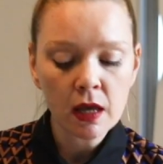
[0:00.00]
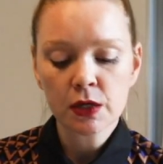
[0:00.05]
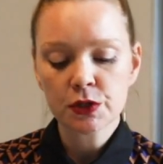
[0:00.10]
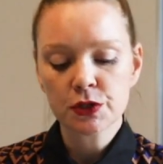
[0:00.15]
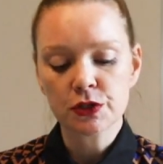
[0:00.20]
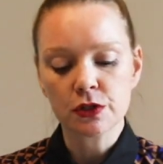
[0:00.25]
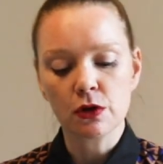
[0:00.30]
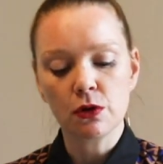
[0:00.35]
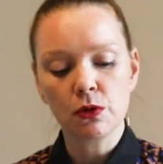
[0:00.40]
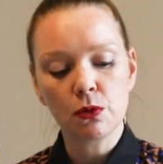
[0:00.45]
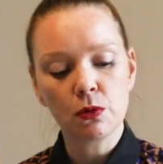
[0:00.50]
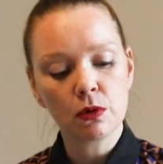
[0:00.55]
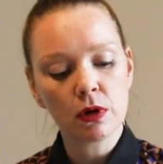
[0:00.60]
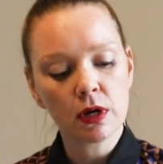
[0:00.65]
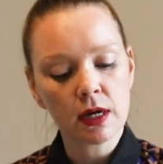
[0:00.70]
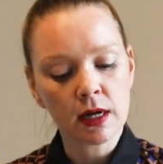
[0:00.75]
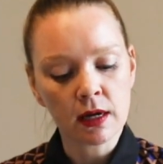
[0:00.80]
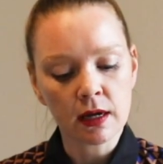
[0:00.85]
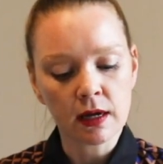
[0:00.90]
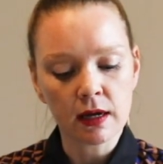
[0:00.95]
So
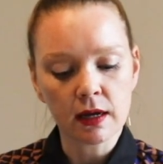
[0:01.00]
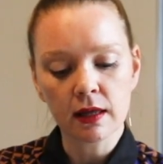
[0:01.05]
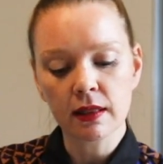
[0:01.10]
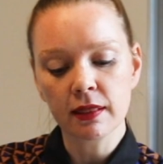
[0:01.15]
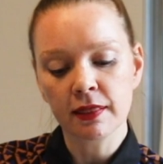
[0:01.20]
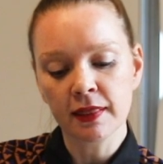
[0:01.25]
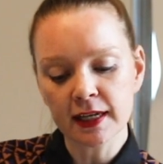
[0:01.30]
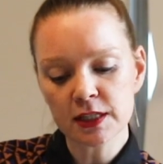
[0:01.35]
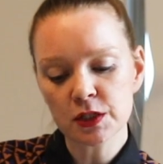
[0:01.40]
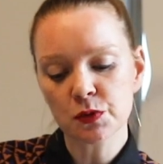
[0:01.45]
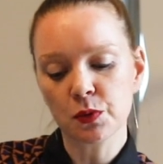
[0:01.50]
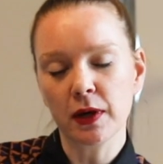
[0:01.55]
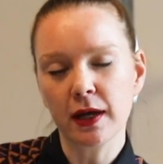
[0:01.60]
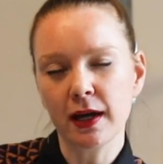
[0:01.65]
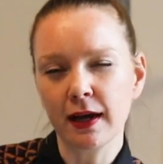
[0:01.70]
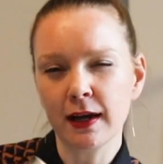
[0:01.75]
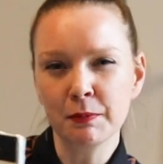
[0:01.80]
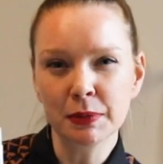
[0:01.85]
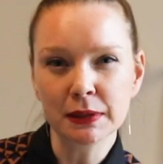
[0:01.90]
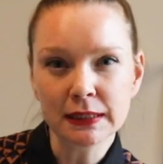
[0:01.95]
that's why
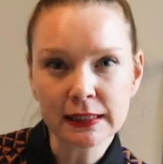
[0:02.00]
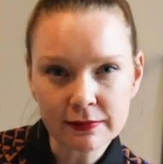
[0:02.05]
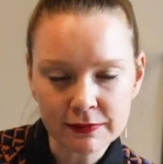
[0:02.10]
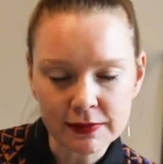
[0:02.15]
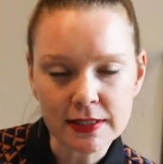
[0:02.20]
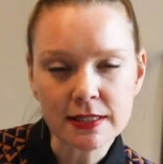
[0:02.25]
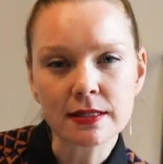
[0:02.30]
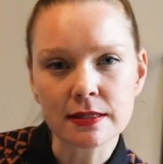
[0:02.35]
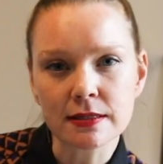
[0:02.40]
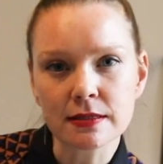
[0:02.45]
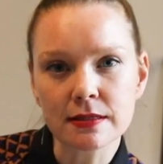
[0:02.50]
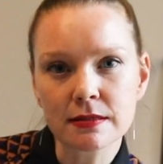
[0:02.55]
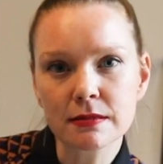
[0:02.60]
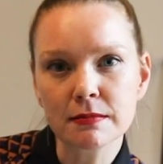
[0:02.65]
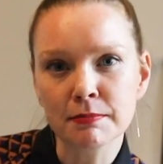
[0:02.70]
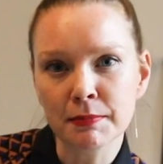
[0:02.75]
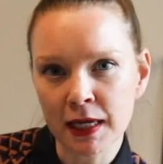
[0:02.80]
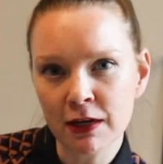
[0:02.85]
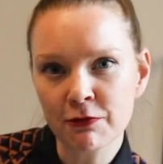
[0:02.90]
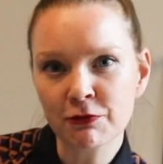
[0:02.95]
I believe this is
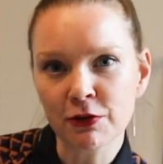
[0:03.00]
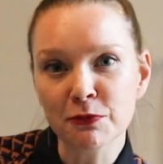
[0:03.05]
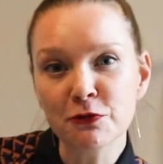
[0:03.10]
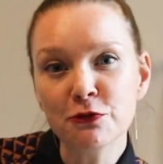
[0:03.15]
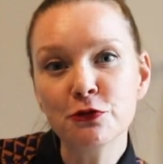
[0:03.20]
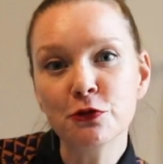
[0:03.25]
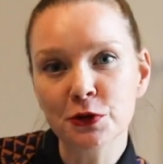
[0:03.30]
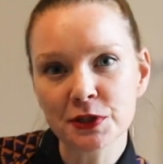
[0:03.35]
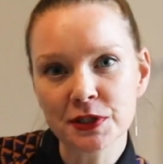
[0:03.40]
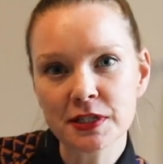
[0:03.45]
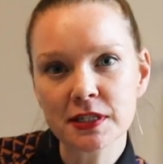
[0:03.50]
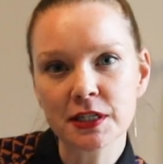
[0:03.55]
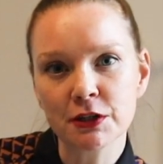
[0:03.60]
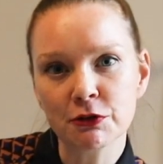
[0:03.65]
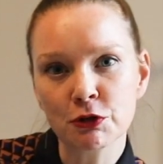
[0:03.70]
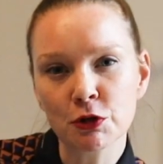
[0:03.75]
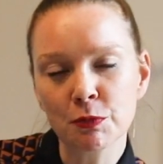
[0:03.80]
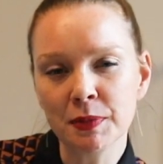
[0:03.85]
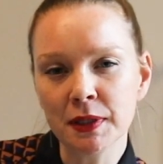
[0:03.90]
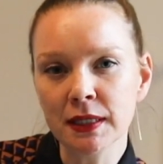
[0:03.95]
made from
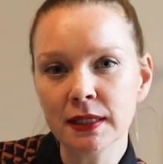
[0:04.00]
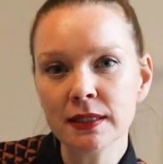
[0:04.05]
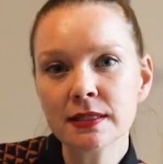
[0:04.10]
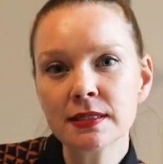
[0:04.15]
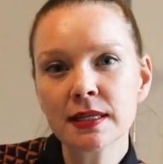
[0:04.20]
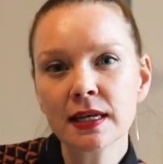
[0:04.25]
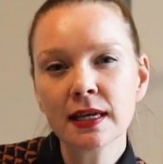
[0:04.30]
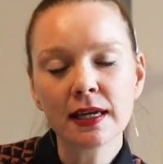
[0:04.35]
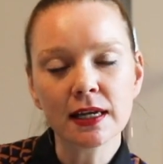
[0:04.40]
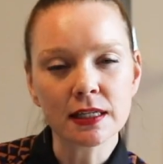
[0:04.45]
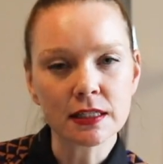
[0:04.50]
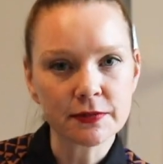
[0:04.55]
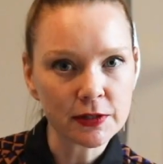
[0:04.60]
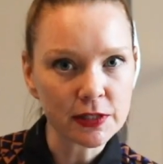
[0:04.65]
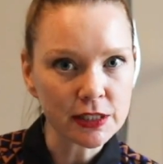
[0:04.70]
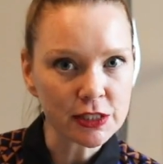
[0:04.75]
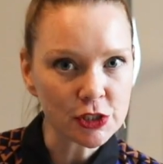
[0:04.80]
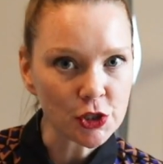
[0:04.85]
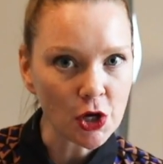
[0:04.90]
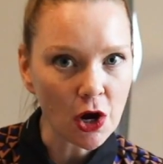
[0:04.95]
Forastero beans. It's
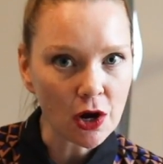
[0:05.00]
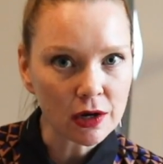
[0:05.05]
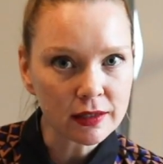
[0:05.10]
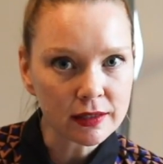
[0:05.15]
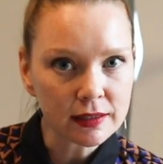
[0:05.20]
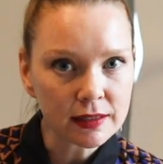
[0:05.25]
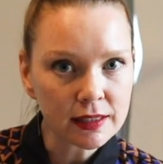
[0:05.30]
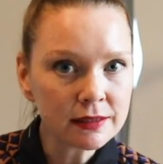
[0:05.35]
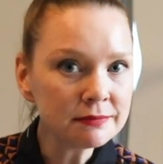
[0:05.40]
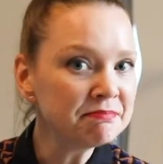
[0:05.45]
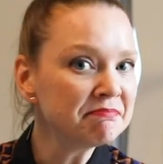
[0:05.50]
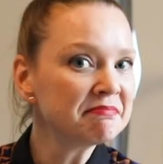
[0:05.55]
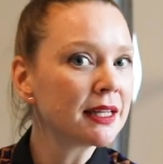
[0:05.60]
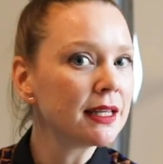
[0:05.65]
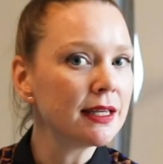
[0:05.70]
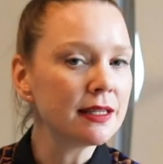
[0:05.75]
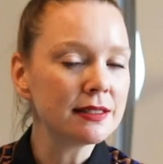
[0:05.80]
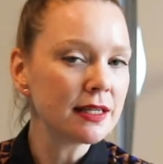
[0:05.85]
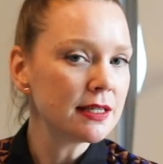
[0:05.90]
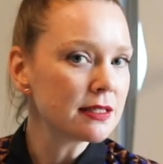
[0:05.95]
very chocolatey,
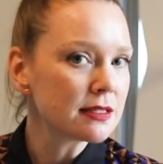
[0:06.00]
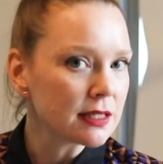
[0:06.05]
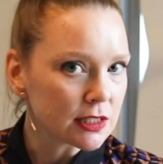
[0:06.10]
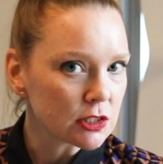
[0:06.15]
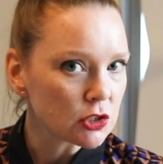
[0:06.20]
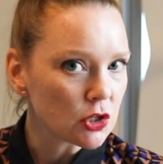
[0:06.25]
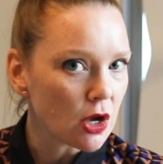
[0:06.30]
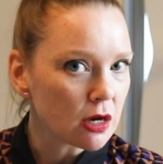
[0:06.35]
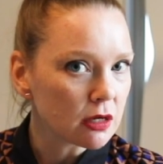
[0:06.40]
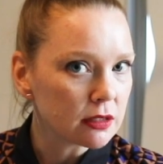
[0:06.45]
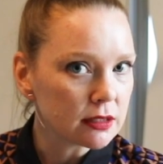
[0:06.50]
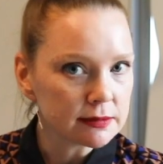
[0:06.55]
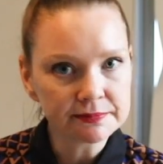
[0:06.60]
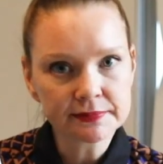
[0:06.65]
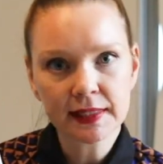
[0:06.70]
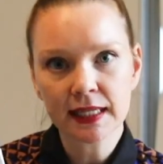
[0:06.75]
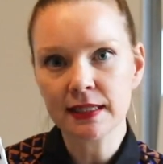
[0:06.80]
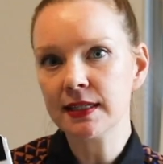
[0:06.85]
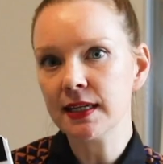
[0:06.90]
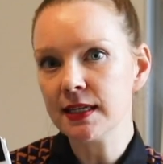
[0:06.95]
it tastes like chocolate,
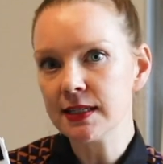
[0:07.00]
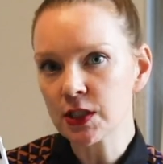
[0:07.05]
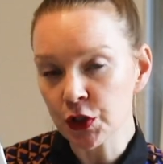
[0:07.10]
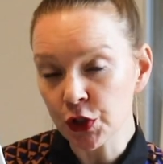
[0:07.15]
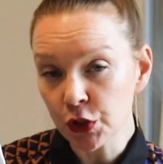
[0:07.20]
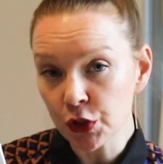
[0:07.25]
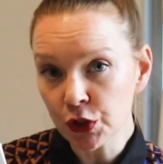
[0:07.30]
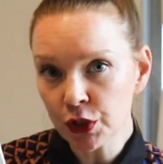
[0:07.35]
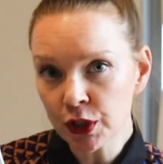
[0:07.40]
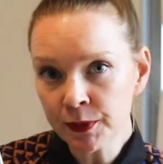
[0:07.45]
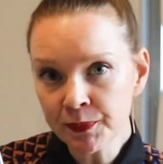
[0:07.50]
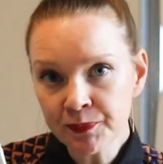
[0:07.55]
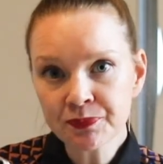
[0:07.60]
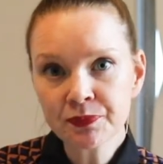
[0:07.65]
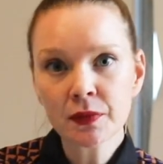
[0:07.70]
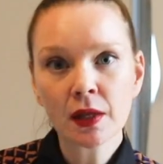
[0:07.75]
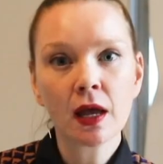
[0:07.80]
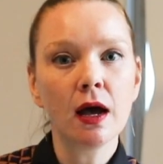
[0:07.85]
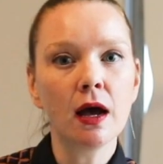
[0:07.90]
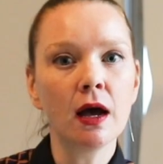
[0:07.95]
it tastes good.
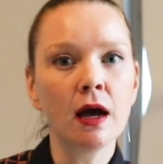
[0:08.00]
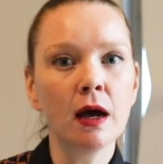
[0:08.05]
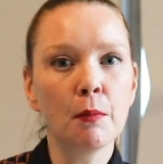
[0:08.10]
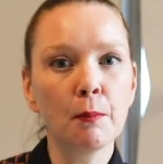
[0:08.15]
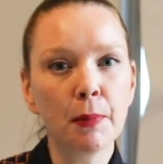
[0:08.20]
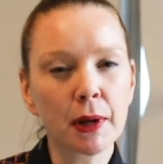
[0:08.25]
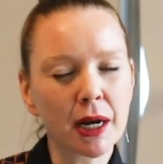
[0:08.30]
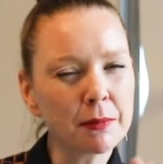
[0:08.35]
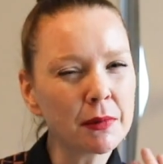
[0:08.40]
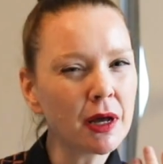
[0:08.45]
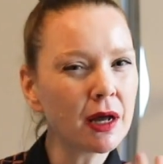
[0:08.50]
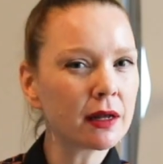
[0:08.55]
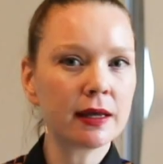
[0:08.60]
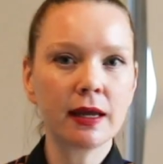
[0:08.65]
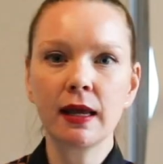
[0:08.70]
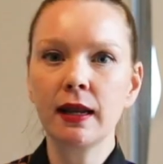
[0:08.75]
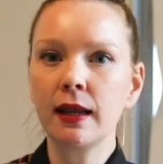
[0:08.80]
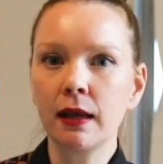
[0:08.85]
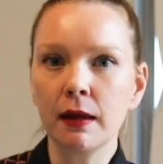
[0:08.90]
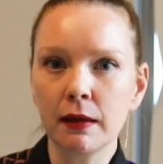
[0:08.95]
But I'm not
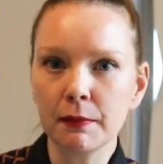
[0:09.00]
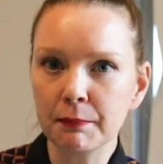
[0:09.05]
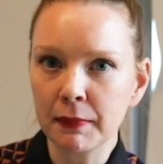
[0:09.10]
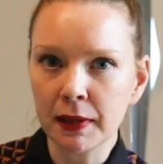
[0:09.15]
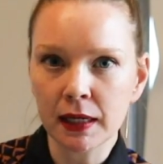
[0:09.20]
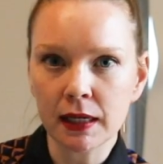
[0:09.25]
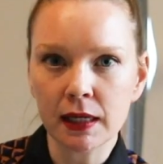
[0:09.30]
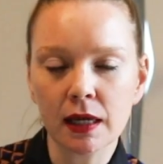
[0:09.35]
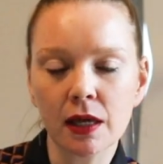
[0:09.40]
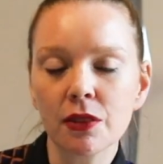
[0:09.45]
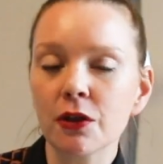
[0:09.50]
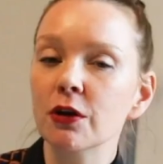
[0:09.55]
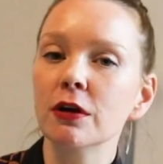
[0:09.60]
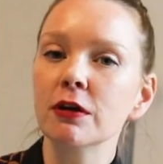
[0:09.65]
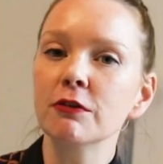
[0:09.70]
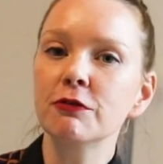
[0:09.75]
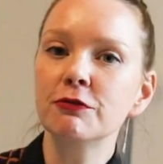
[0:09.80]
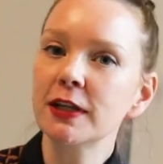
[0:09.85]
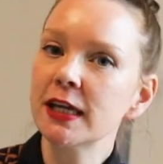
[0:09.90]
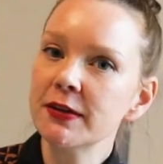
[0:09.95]
getting many
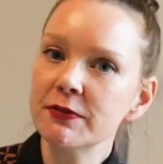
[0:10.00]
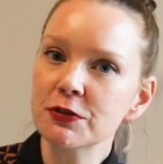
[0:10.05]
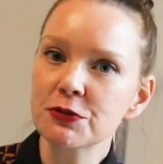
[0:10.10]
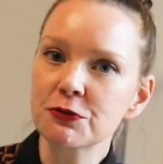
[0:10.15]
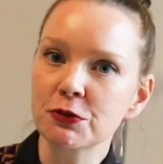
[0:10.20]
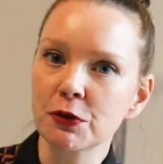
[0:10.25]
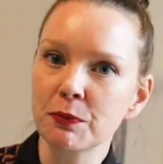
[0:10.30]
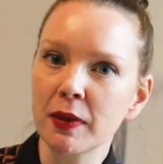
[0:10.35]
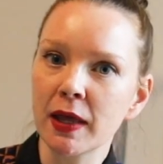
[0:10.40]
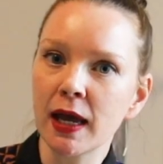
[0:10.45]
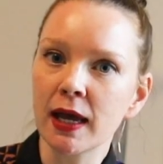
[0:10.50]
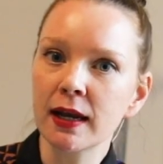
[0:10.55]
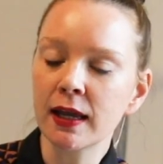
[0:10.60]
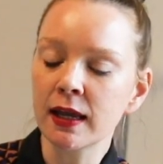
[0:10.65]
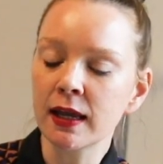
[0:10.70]
other flavors from that,